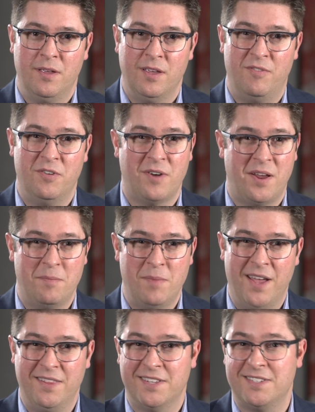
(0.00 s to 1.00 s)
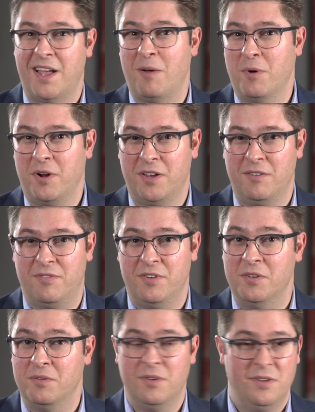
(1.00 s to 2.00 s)
If you're on a med that's not working for
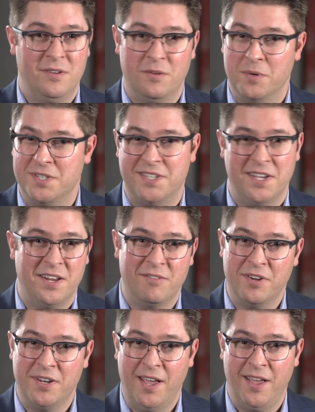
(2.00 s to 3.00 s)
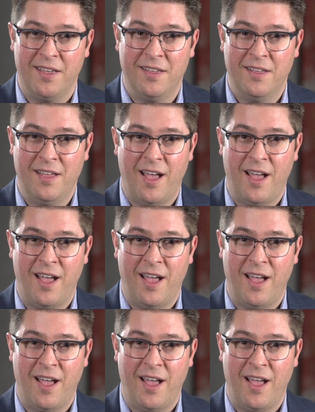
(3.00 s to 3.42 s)
you, we see it every day.